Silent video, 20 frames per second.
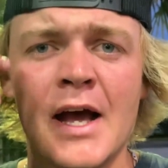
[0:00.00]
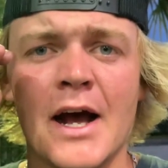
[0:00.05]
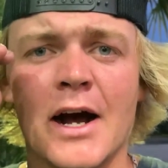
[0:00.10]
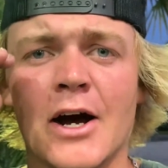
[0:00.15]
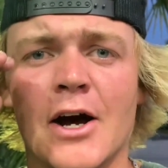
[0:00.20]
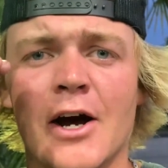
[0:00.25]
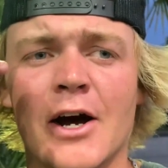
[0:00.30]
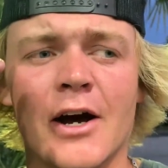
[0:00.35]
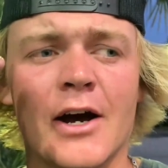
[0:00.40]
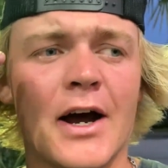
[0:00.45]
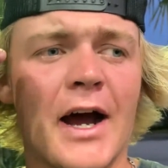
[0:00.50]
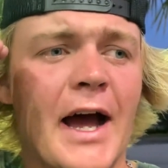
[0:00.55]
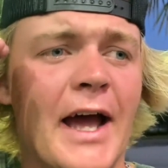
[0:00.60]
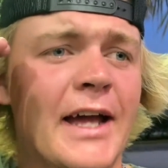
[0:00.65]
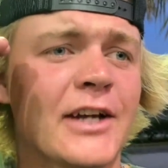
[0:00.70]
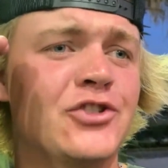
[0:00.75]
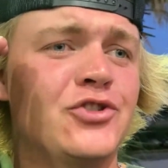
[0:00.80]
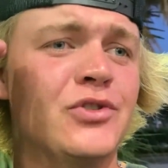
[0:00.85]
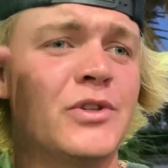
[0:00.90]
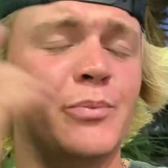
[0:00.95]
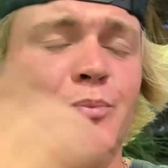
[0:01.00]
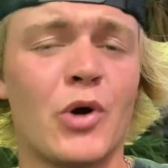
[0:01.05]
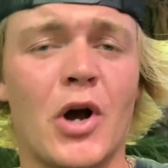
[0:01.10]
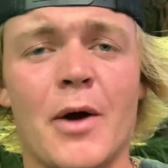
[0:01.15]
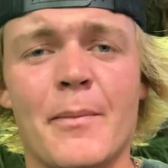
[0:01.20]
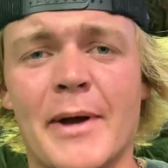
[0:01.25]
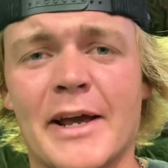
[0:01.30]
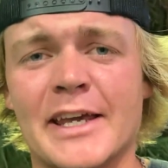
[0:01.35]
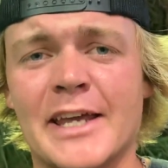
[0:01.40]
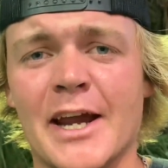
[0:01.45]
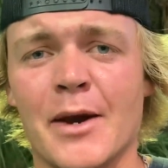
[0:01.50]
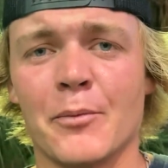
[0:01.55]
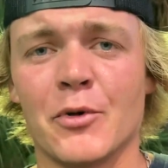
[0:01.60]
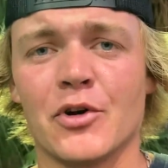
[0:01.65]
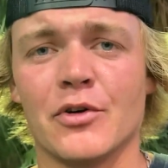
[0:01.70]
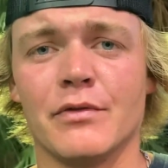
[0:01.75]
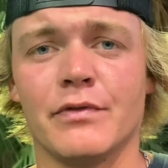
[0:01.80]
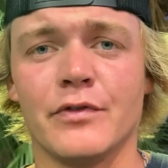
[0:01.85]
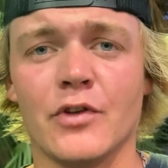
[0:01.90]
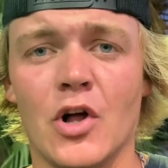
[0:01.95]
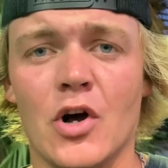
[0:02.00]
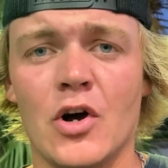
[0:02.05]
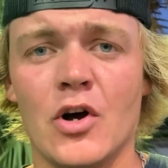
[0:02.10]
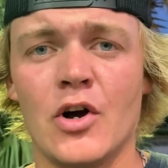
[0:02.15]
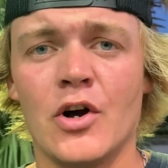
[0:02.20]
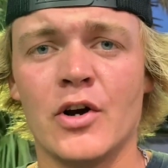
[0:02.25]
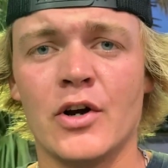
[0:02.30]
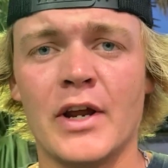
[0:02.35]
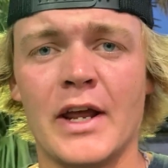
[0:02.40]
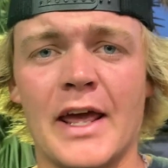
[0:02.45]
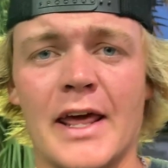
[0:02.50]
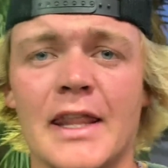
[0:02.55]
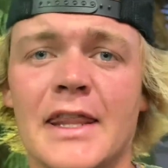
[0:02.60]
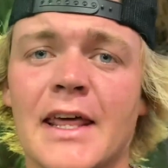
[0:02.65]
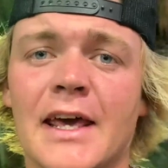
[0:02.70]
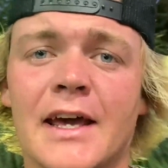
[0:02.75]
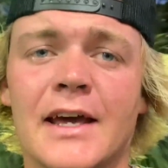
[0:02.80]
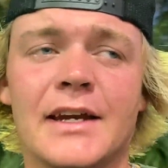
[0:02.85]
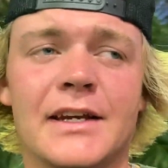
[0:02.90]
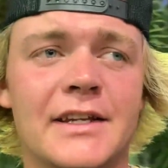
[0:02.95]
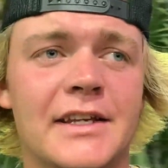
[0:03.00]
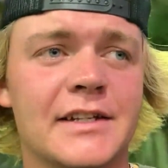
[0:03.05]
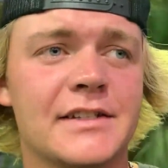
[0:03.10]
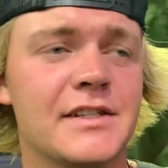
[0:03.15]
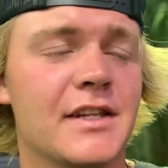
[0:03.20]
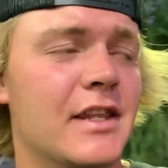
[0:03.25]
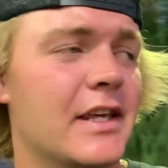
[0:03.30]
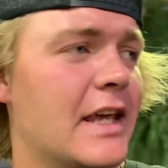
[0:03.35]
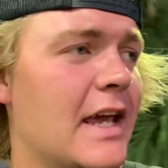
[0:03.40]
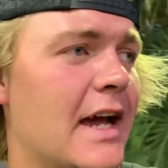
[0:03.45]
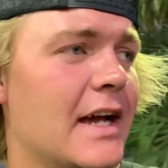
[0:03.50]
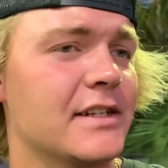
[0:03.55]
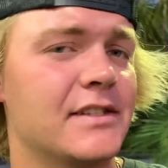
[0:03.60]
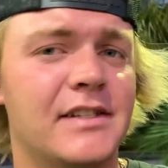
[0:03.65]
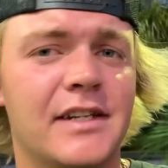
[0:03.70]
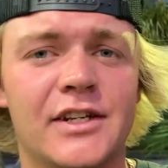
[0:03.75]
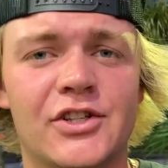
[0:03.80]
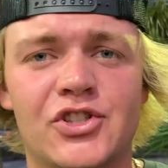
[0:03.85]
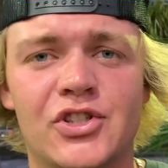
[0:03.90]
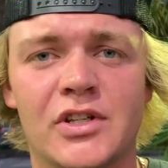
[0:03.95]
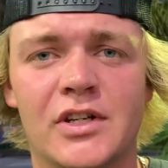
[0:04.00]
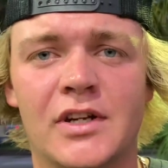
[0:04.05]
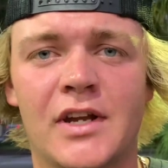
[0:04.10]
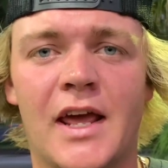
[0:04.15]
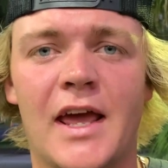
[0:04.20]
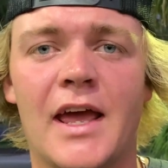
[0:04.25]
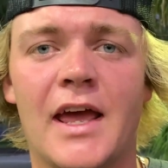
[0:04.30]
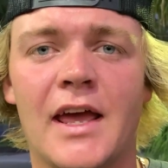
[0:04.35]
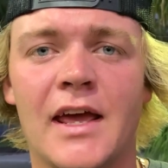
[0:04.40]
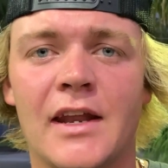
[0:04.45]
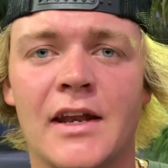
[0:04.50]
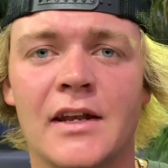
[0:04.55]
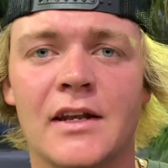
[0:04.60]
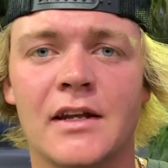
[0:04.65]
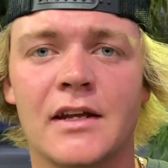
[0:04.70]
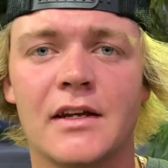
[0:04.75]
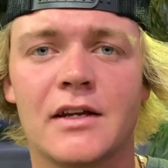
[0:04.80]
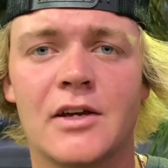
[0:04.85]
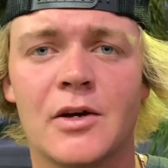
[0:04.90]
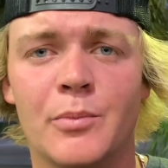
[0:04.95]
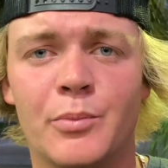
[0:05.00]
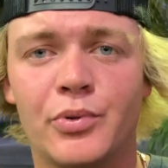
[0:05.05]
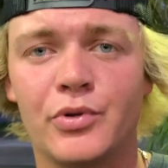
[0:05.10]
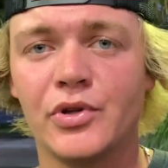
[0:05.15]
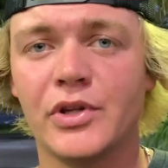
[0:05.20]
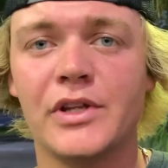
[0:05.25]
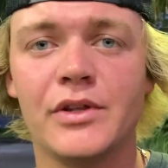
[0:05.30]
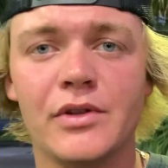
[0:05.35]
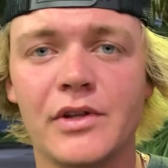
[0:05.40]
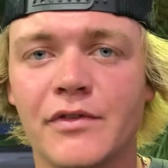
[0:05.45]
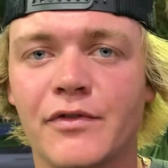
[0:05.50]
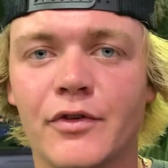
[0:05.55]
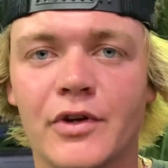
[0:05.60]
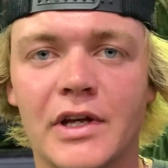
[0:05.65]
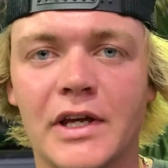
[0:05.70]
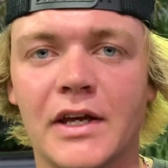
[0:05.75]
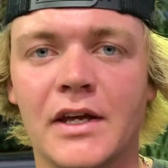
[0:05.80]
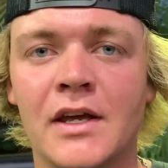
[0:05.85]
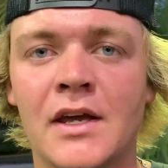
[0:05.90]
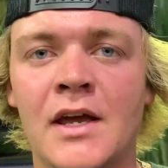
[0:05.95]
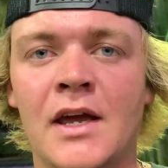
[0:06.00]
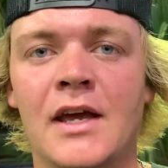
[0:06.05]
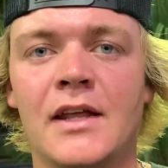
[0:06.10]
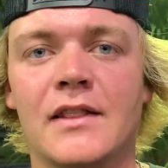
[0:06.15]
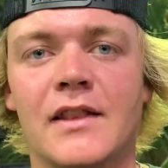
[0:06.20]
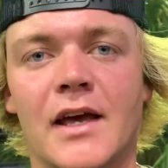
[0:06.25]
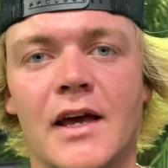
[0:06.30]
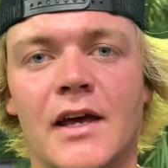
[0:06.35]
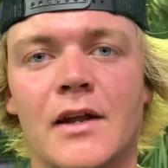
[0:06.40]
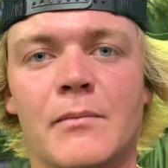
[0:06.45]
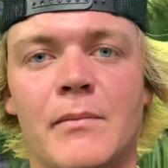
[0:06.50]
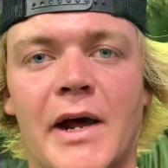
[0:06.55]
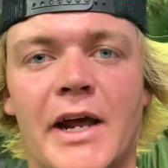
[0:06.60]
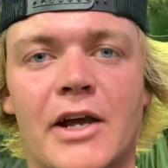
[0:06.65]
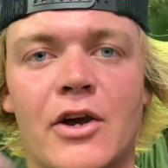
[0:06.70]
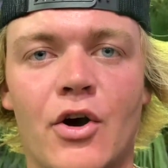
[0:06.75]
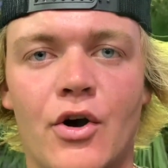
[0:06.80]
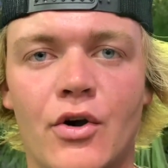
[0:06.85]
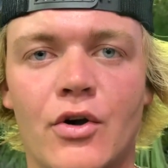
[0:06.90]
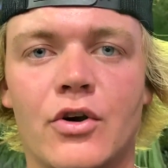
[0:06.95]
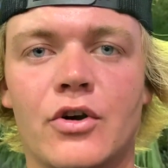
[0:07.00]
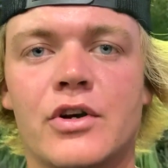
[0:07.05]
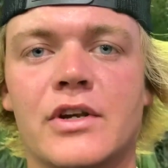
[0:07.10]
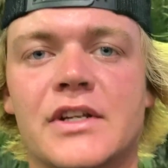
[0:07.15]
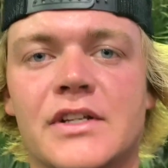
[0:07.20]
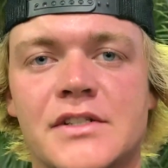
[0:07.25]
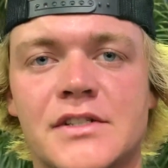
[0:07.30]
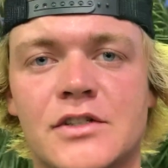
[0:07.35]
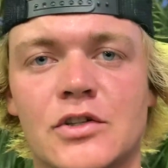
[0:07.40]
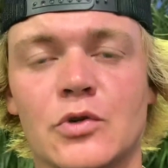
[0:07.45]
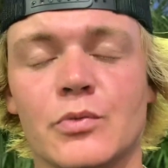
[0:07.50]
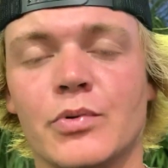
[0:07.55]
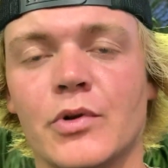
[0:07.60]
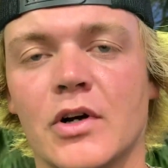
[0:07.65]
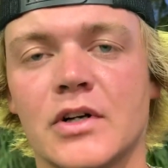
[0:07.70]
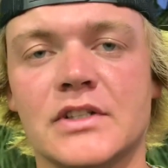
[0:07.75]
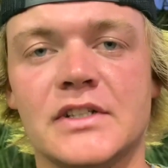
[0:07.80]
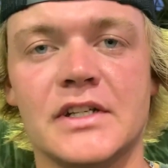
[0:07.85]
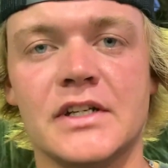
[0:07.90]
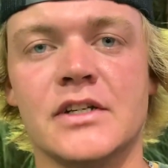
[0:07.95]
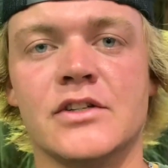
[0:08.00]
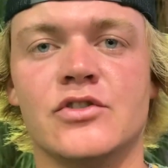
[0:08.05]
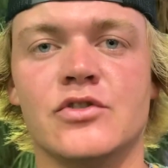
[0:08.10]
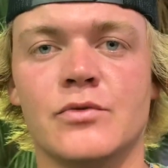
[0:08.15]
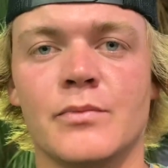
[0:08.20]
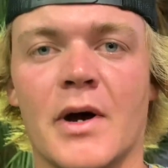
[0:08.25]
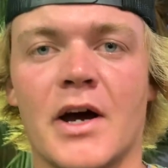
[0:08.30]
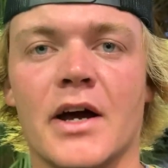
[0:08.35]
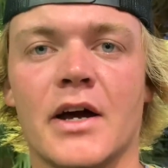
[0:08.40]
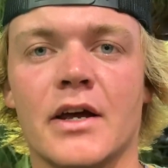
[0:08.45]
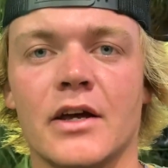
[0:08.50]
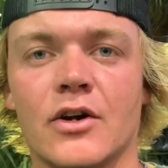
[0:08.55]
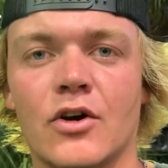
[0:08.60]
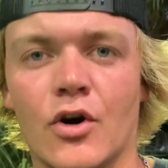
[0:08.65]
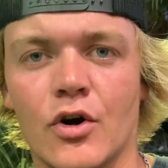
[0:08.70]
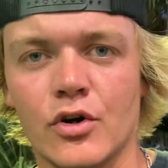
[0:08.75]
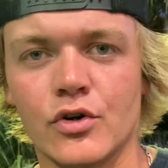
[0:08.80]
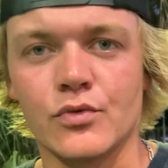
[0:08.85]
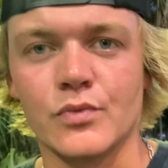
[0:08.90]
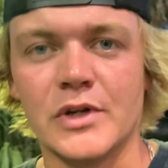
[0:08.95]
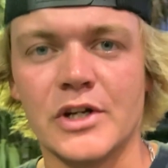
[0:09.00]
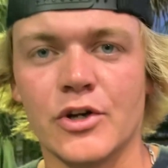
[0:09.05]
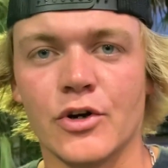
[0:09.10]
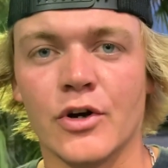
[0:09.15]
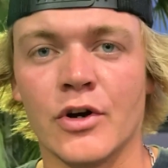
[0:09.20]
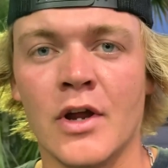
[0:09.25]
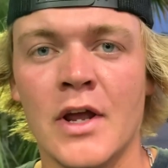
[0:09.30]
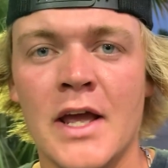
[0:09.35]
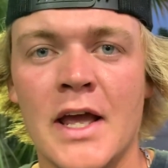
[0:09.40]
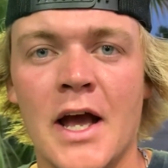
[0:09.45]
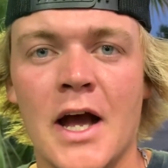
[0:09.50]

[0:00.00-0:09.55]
uh, i actually brought my camera to vlog and then get to the gas station and completely forget that my card is still plugged into my card reader